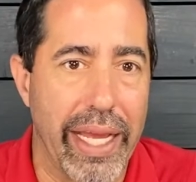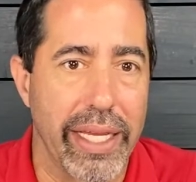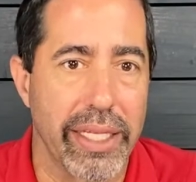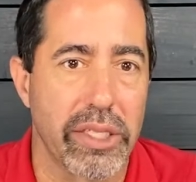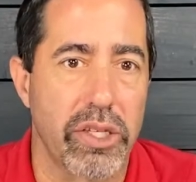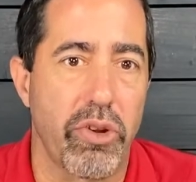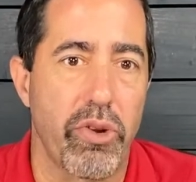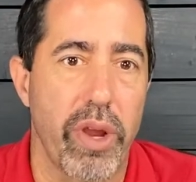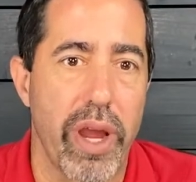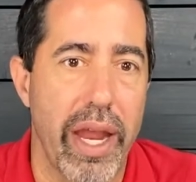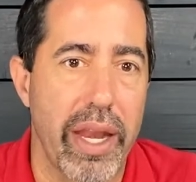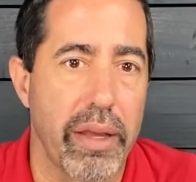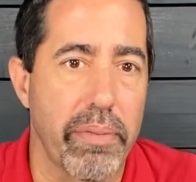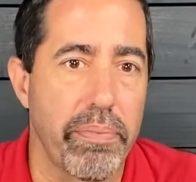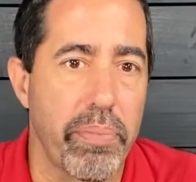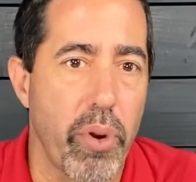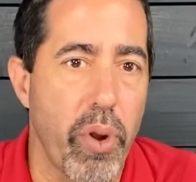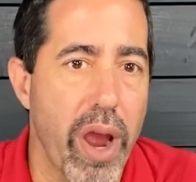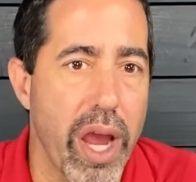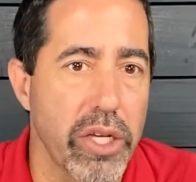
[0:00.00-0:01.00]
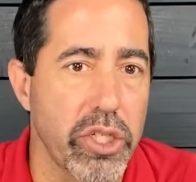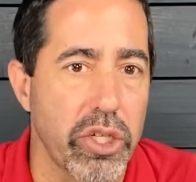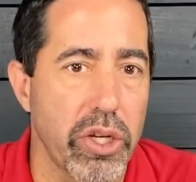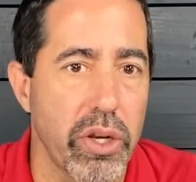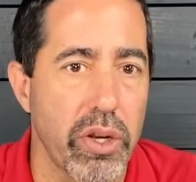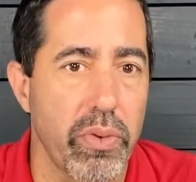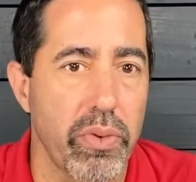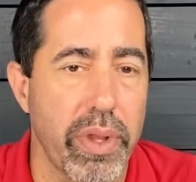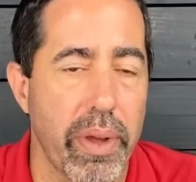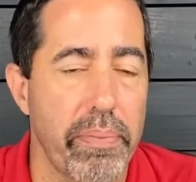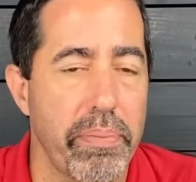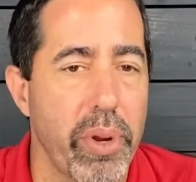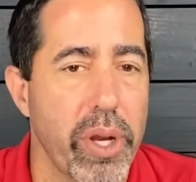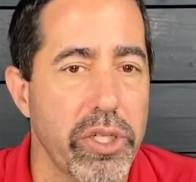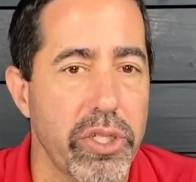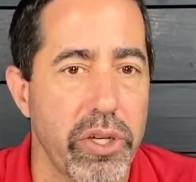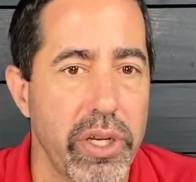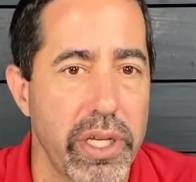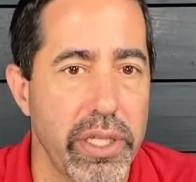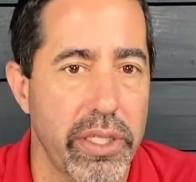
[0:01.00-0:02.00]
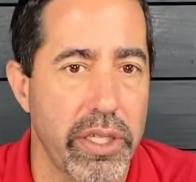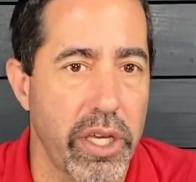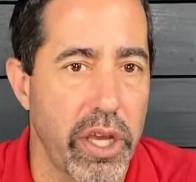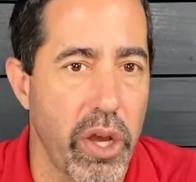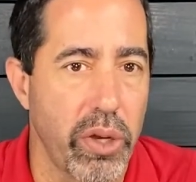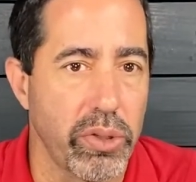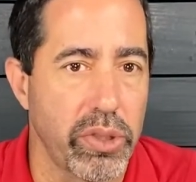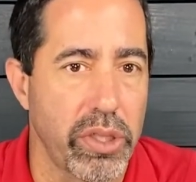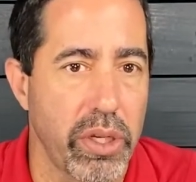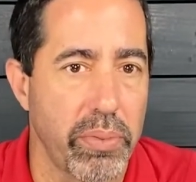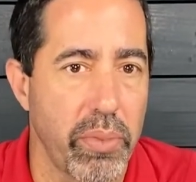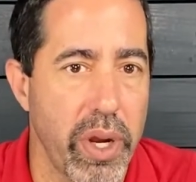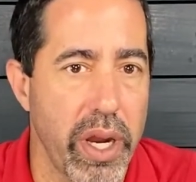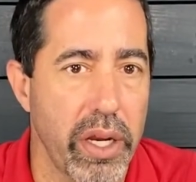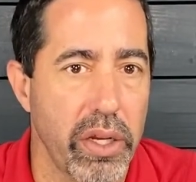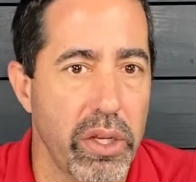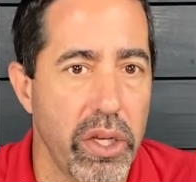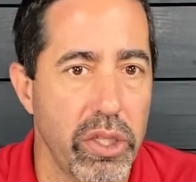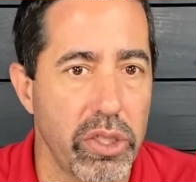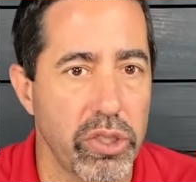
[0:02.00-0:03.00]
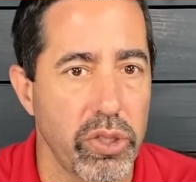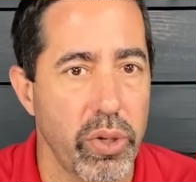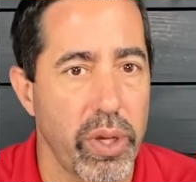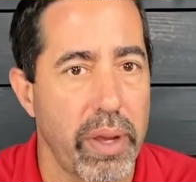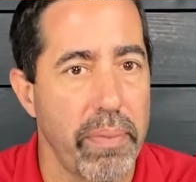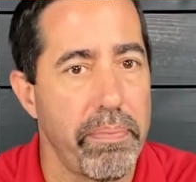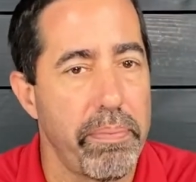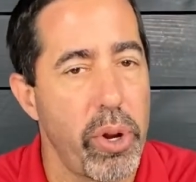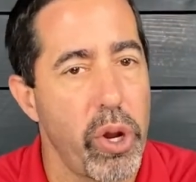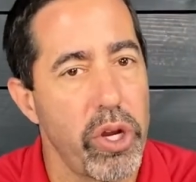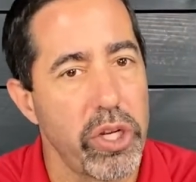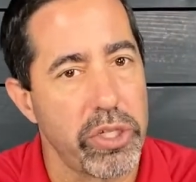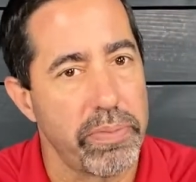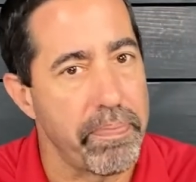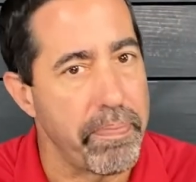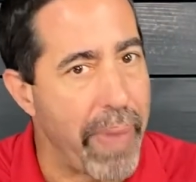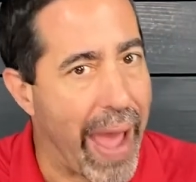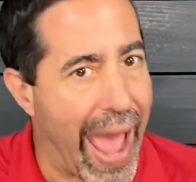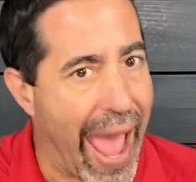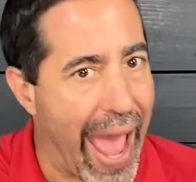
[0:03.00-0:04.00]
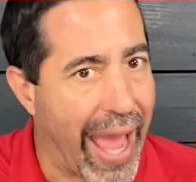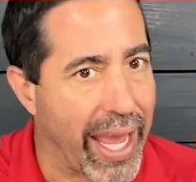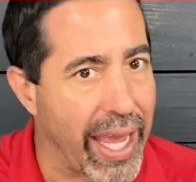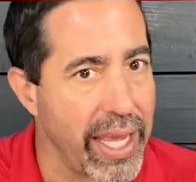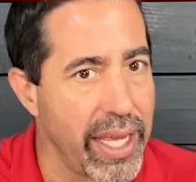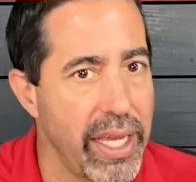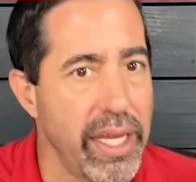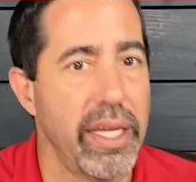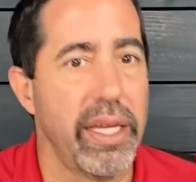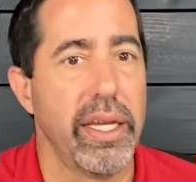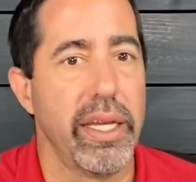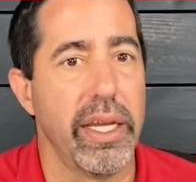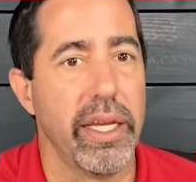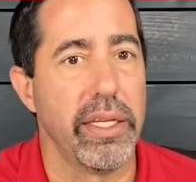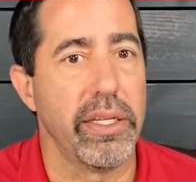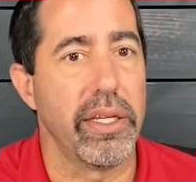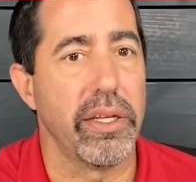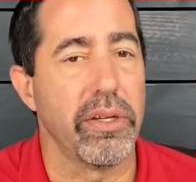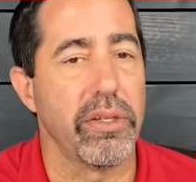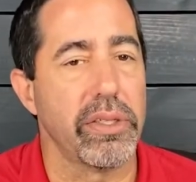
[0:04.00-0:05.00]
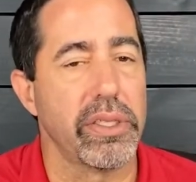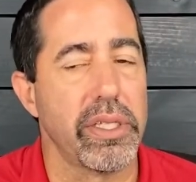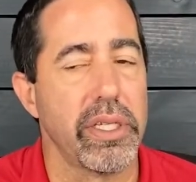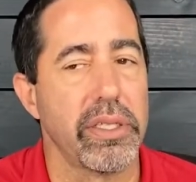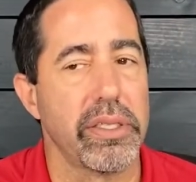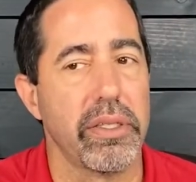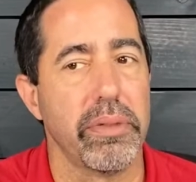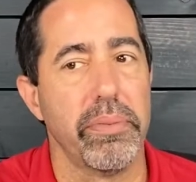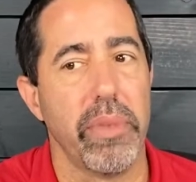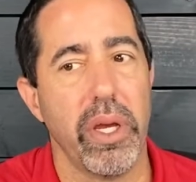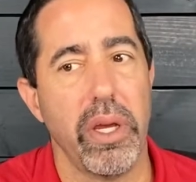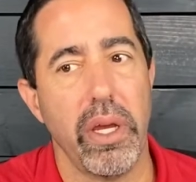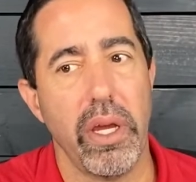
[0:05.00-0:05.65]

it's creating pressure. That pressure needs to go somewhere so it can push back into your system.